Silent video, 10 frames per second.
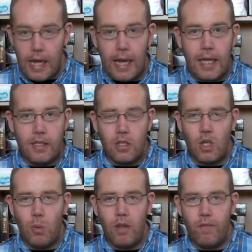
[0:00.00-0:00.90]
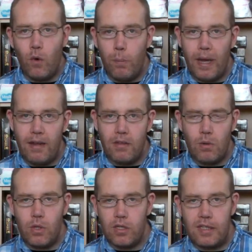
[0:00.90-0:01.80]
And she wanted £4, so I
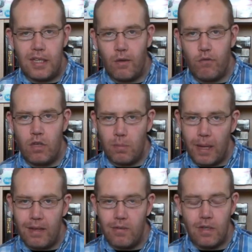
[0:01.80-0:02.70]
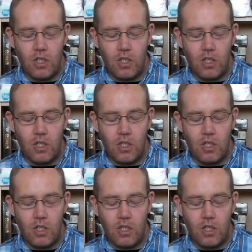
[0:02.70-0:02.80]
knocked it down to £3, and